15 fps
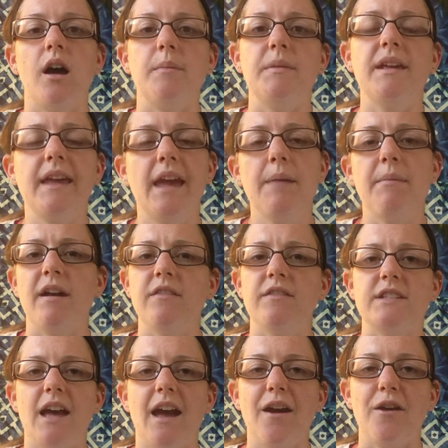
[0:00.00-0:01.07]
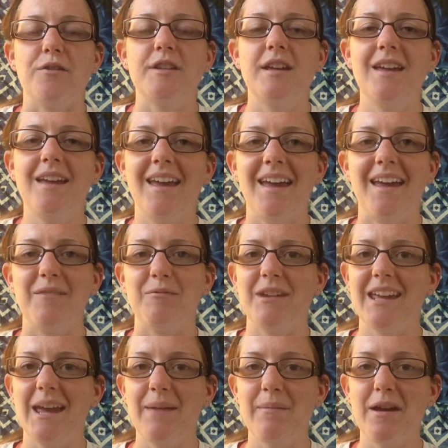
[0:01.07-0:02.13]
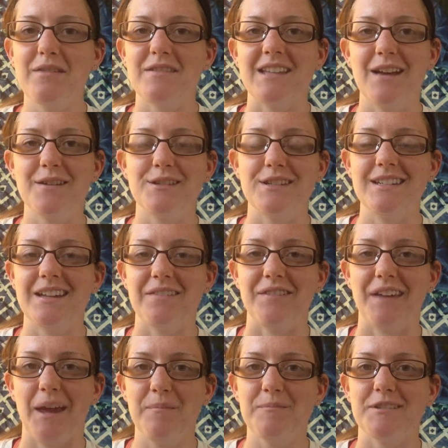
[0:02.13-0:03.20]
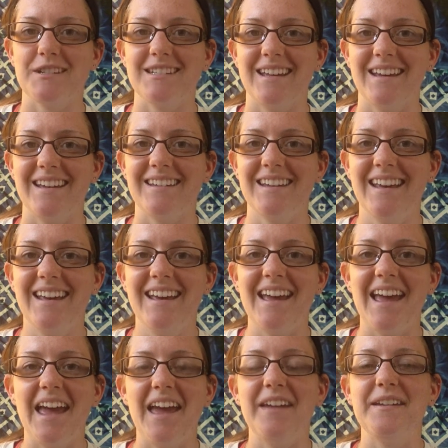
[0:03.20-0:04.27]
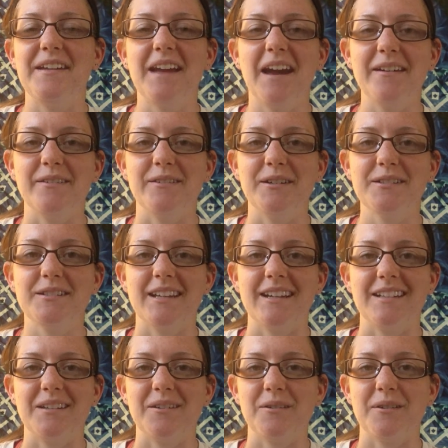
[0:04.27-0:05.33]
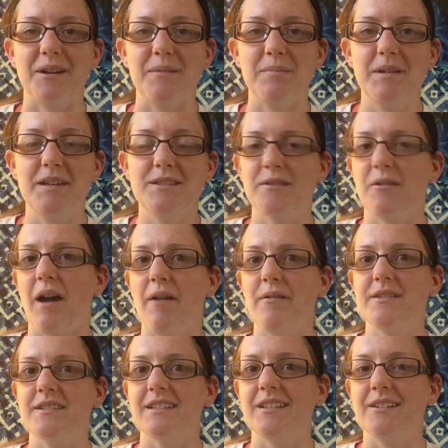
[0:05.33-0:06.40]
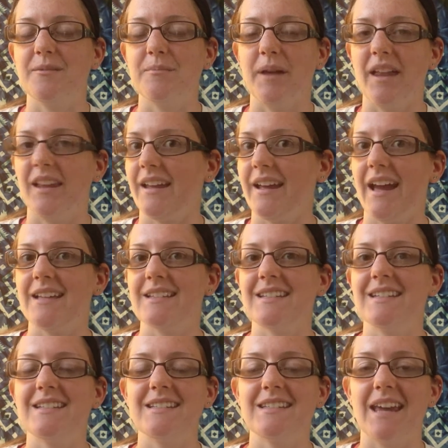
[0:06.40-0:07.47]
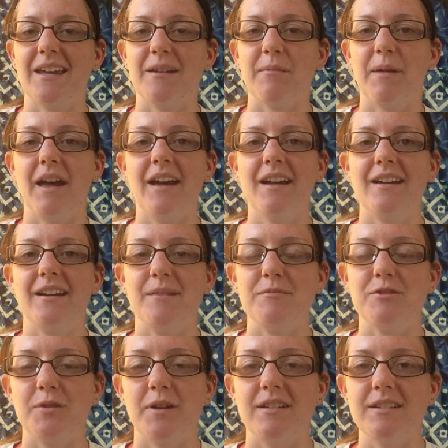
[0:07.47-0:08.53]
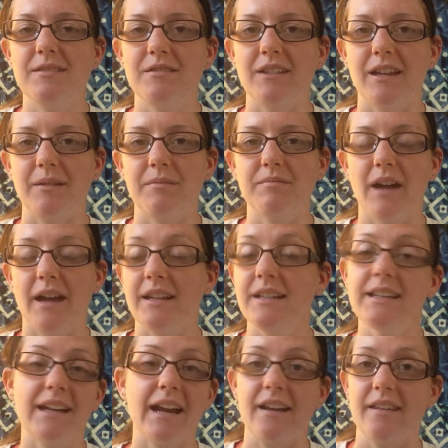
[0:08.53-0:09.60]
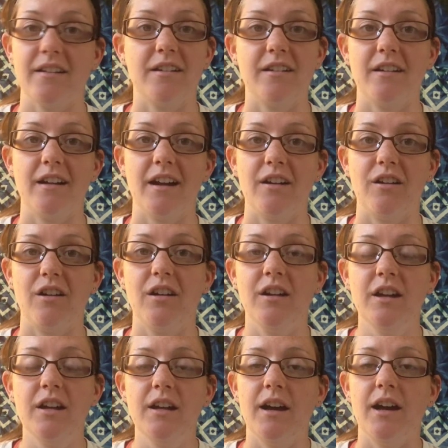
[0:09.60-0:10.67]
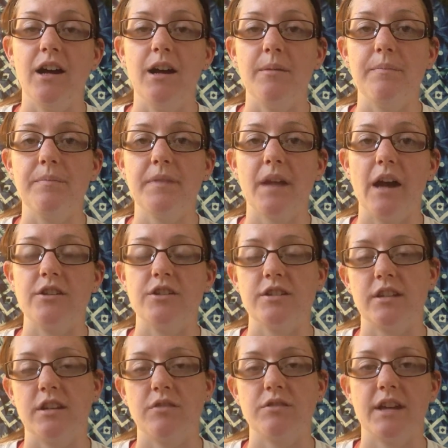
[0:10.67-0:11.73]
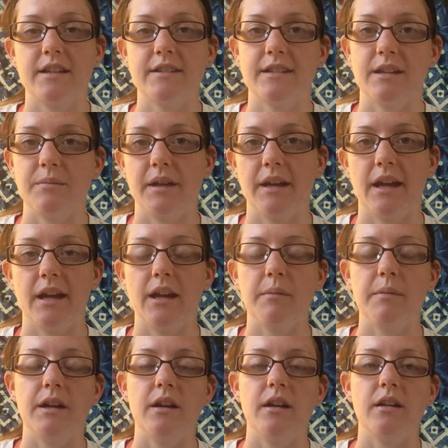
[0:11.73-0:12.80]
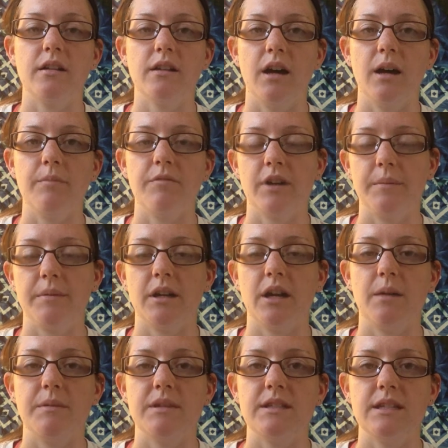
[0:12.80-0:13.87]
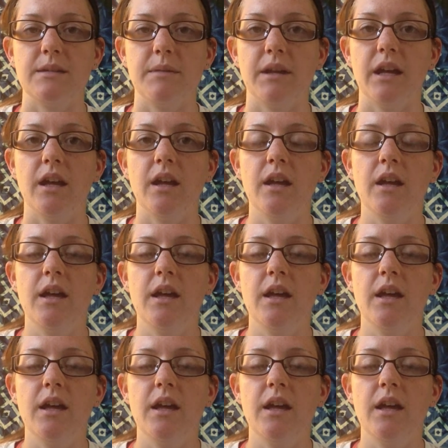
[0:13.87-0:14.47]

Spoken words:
He came out of his house, and when he came out of his house, he didn't have games in his hand, and he kind of looked like a little creepy, so I was a little bit, like, hesitant, taken aback, so I didn't get out of the car at all. I just, you know, texted him, like, hey, I'm here, for him to come and see me.